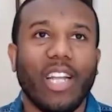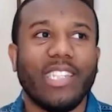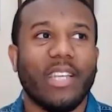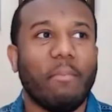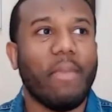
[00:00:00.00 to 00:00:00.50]
does
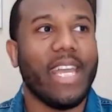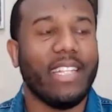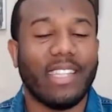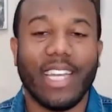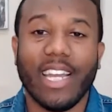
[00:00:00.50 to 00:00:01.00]
it mean
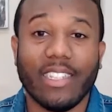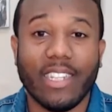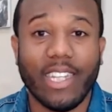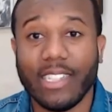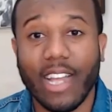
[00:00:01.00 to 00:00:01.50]
to get into
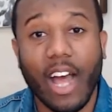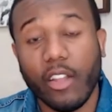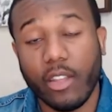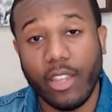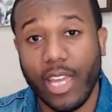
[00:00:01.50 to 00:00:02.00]
these other
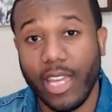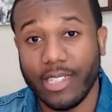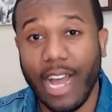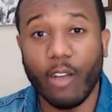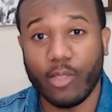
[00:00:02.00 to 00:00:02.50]
things
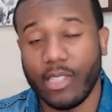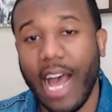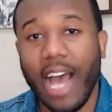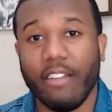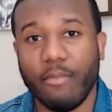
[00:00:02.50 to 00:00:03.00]

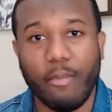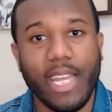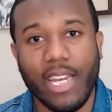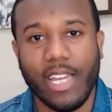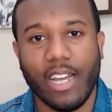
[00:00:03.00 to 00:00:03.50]
outside of
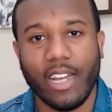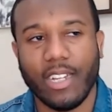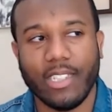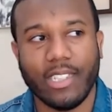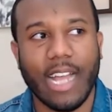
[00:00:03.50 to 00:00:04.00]
media?
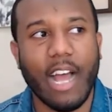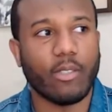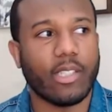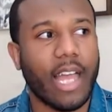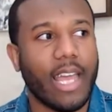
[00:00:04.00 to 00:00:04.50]
Because it sounds
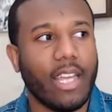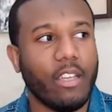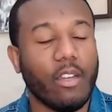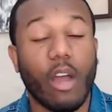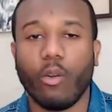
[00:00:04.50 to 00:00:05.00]
like, you
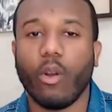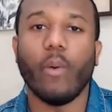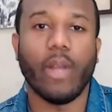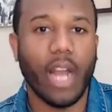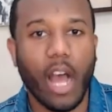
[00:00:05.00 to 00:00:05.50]
know,
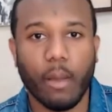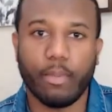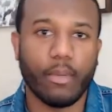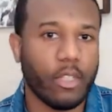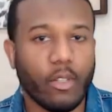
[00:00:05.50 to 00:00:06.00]
growing up,
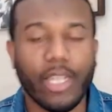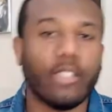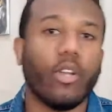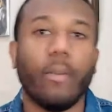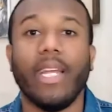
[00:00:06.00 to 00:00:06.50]
you did
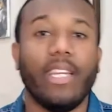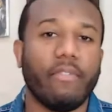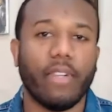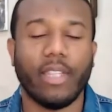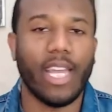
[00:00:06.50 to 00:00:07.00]
so many
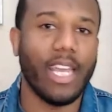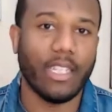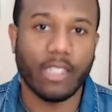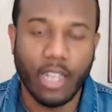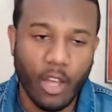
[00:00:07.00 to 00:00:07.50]
different
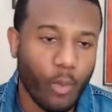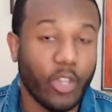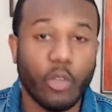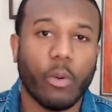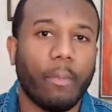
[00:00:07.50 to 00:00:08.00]
things. When
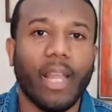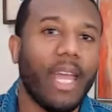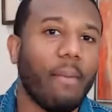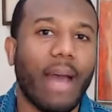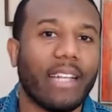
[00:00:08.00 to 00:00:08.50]
you were
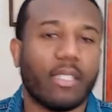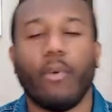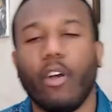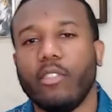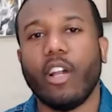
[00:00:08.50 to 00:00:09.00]
playing
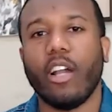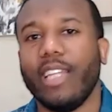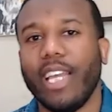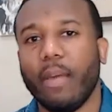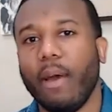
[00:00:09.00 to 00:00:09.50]
basketball, you started
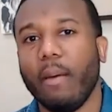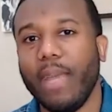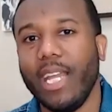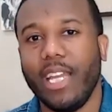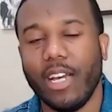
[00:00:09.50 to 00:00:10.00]
thinking about
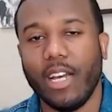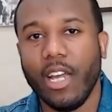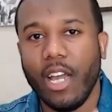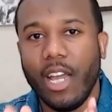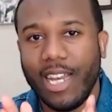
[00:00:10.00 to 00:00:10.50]
media.
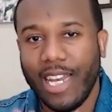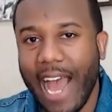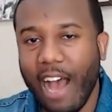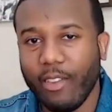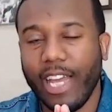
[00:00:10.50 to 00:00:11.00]

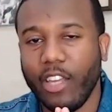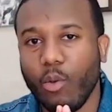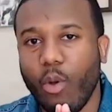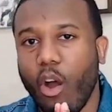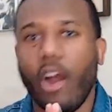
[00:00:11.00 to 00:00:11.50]
Now that
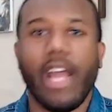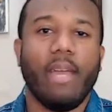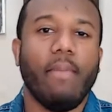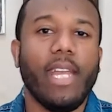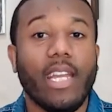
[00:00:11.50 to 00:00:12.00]
you are a
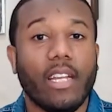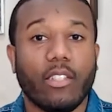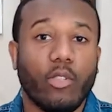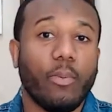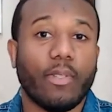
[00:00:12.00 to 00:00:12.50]
media
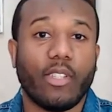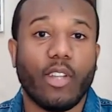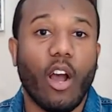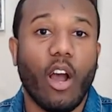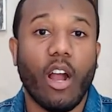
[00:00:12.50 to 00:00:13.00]

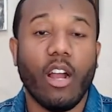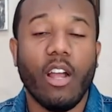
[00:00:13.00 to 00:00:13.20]
superstar,